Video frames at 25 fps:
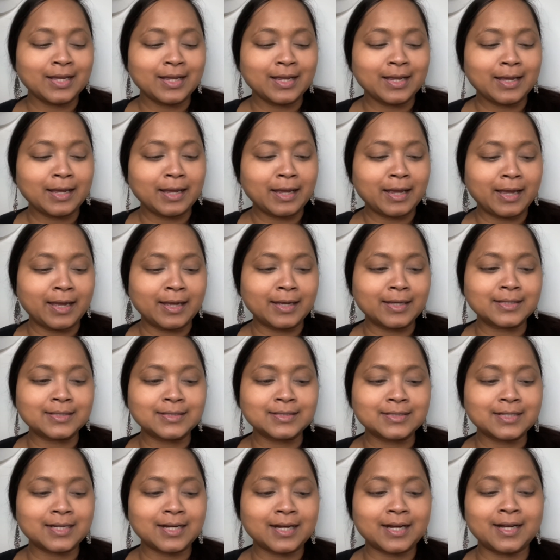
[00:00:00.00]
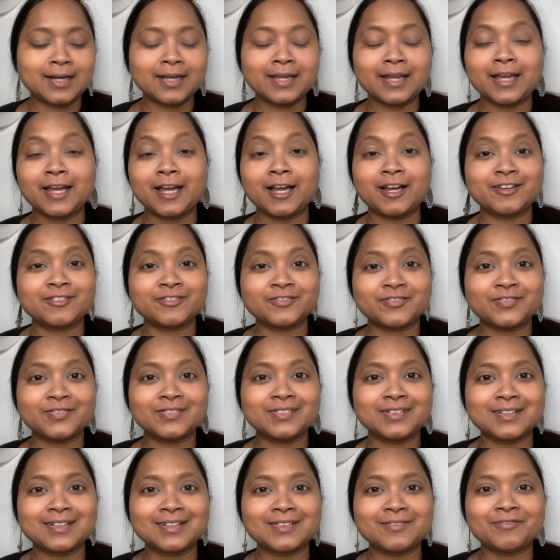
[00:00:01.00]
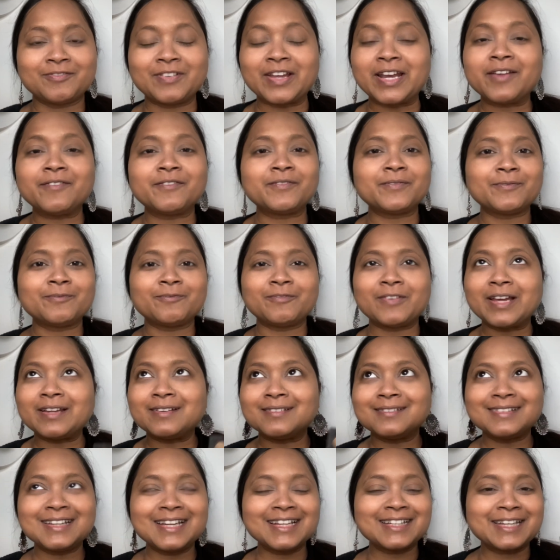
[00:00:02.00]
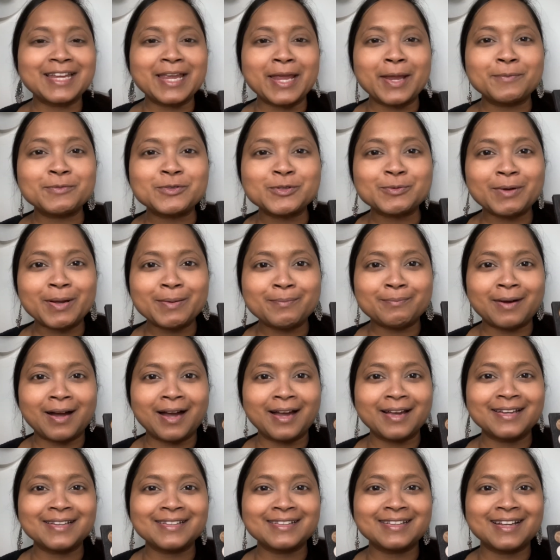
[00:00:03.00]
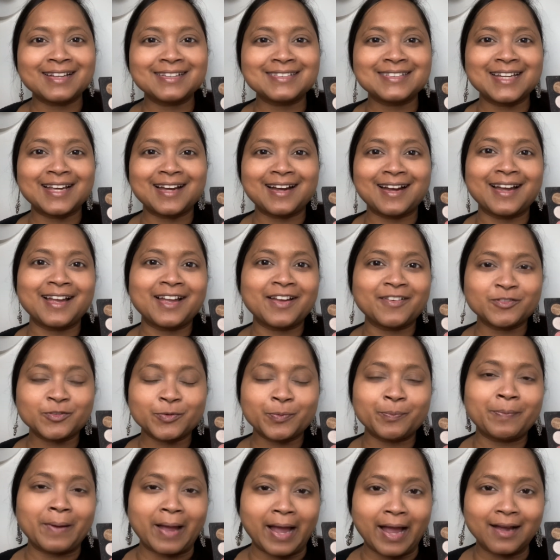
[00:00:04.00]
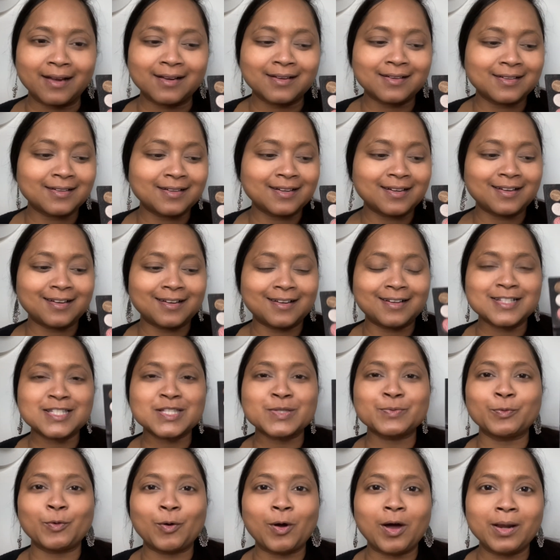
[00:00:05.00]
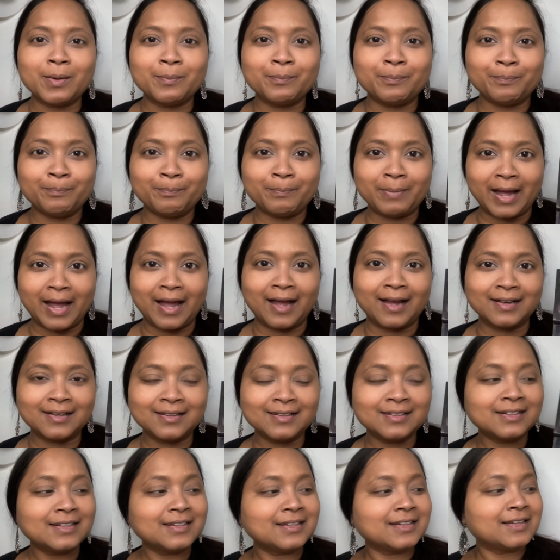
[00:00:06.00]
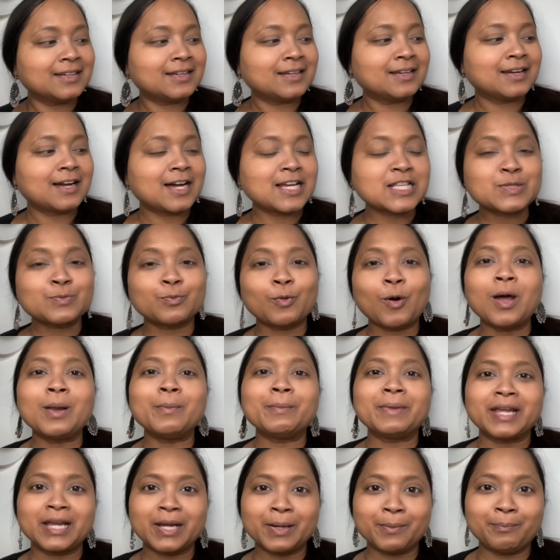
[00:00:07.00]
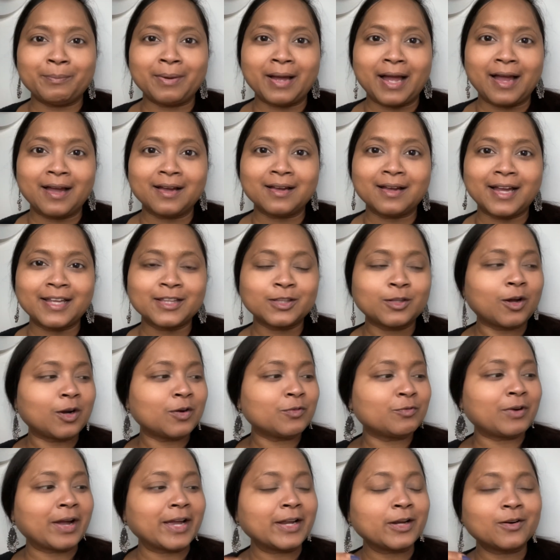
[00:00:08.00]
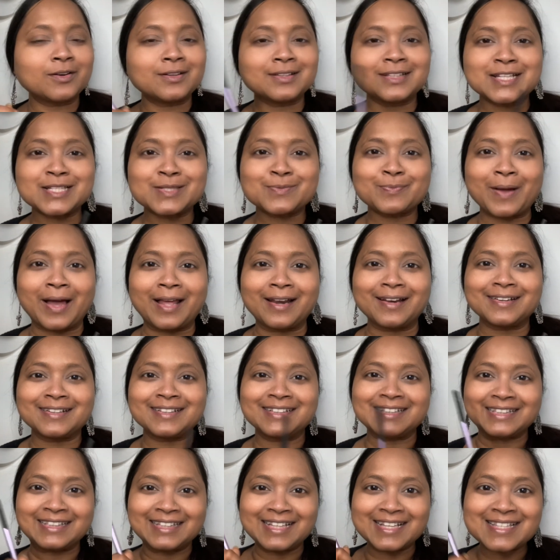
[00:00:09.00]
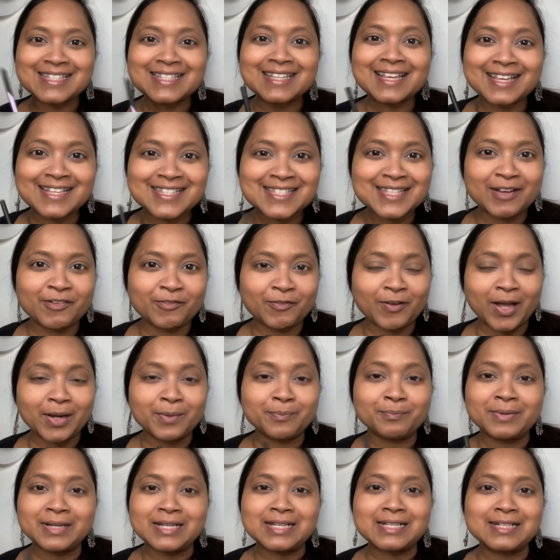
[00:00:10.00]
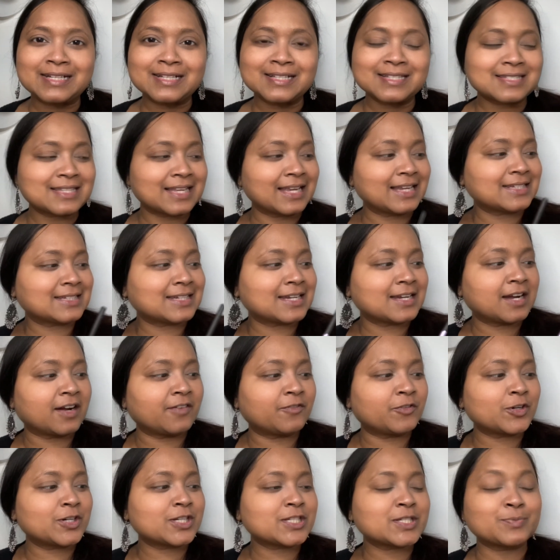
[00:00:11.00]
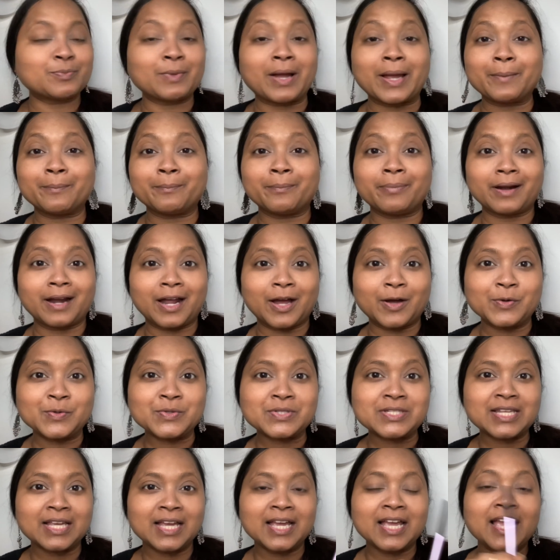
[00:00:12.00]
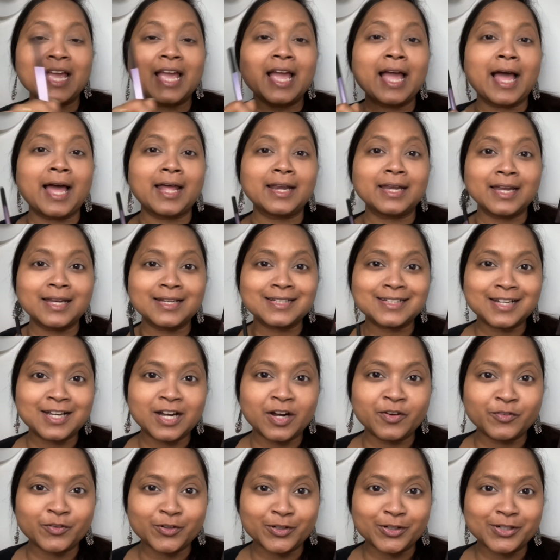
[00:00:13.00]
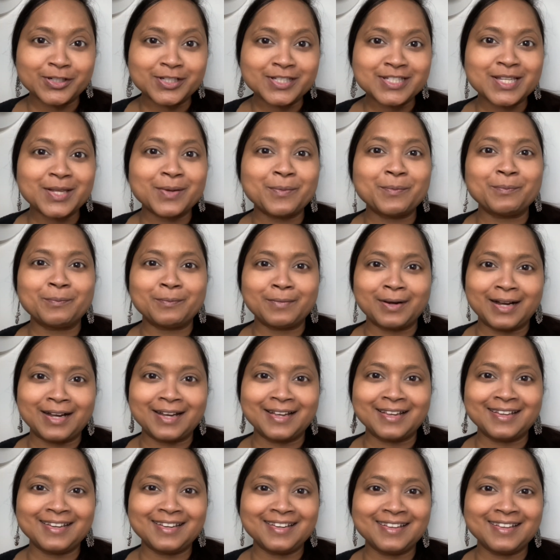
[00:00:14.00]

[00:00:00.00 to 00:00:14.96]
And I have, when it came to my mind that, yeah, I have to pack a small bag, a small makeup bag, I thought, why not this palette? This is the one because it covers my brows and it covers my